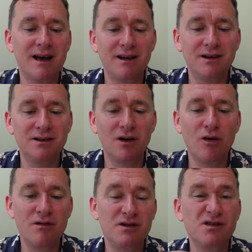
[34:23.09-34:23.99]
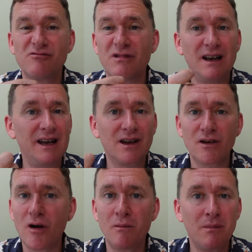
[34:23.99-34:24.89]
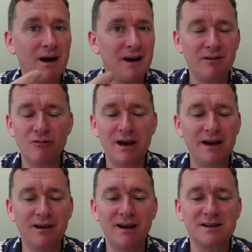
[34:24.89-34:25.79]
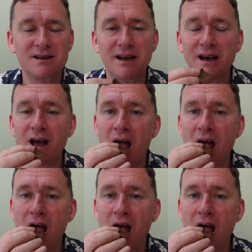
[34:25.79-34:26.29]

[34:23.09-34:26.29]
and orange really combine really nicely.